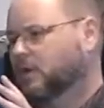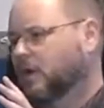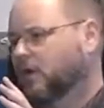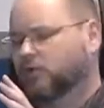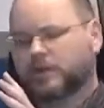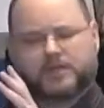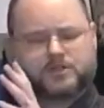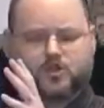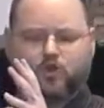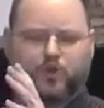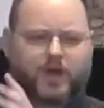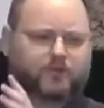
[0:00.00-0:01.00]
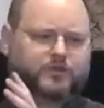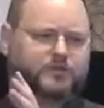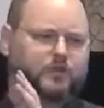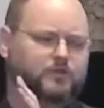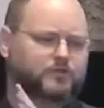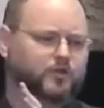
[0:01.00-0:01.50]
Only as a direct
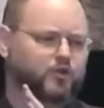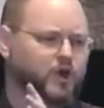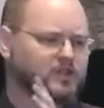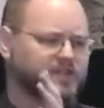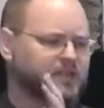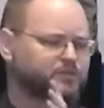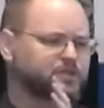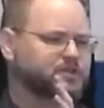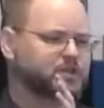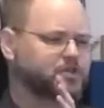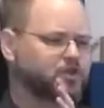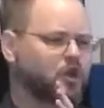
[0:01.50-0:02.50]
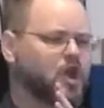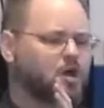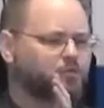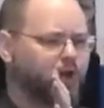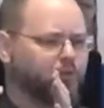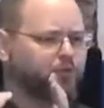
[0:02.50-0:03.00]
result of the cross. That's positional.
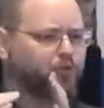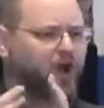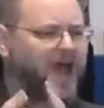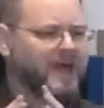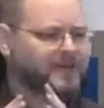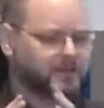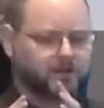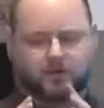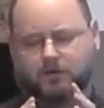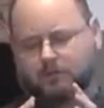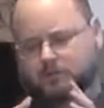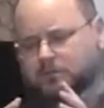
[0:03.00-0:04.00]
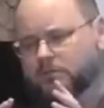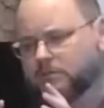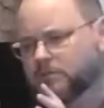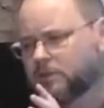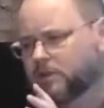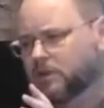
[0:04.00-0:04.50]
But practical,
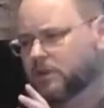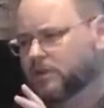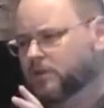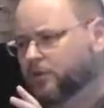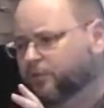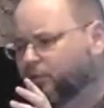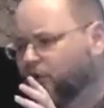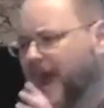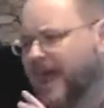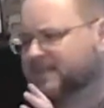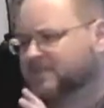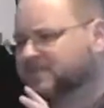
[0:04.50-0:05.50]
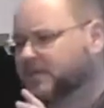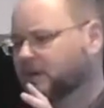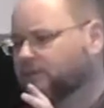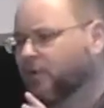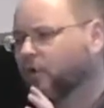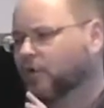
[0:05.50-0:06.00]
the practicing
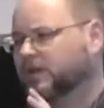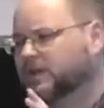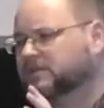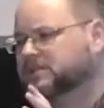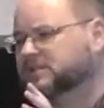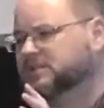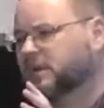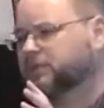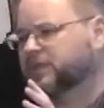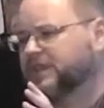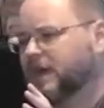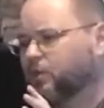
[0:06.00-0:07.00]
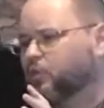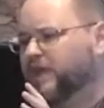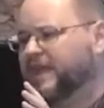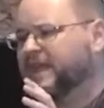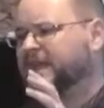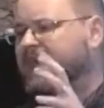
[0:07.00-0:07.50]
of holiness is something that
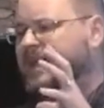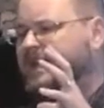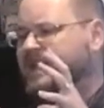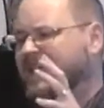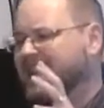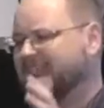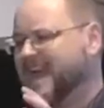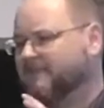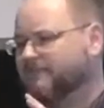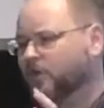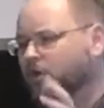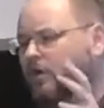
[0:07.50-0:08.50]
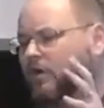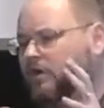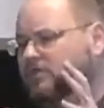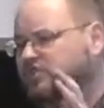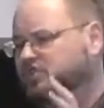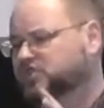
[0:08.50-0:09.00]
we
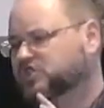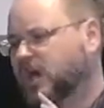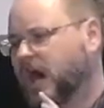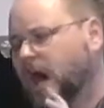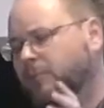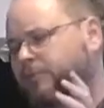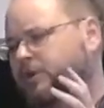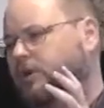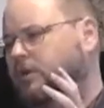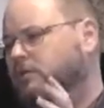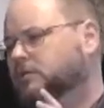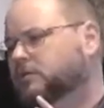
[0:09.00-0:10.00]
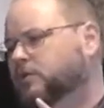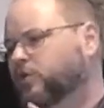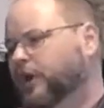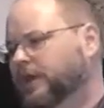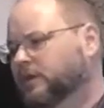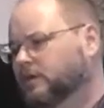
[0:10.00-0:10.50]
never stop
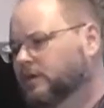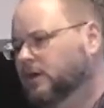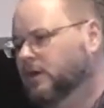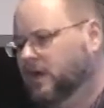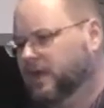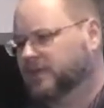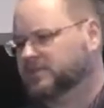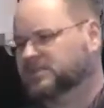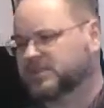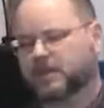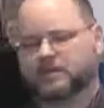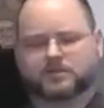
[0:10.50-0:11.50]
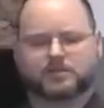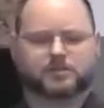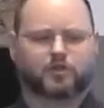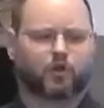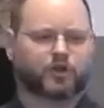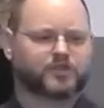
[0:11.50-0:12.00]
doing. He has sent us His
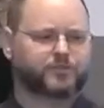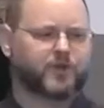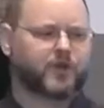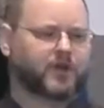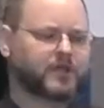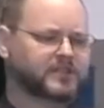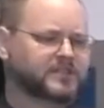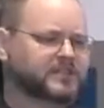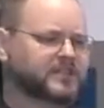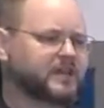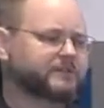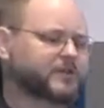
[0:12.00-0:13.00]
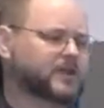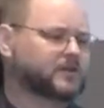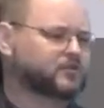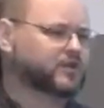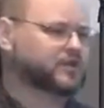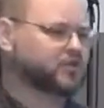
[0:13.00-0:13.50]
Holy Spirit. He has gifted
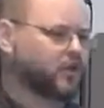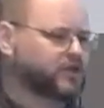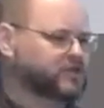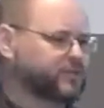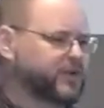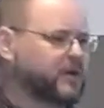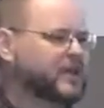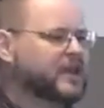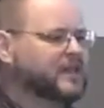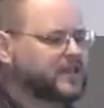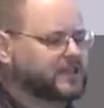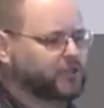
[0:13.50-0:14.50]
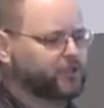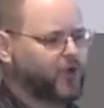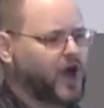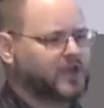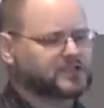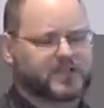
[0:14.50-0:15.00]
us with His Holy Spirit that the
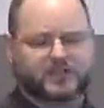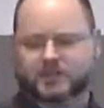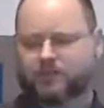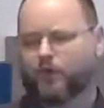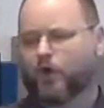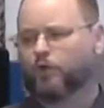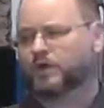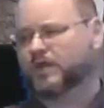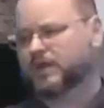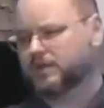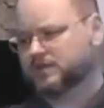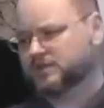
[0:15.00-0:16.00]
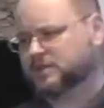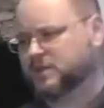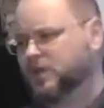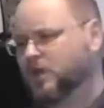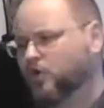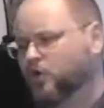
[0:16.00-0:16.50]
process of holiness
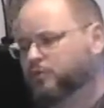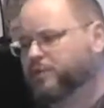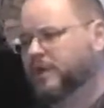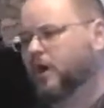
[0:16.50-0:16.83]
would be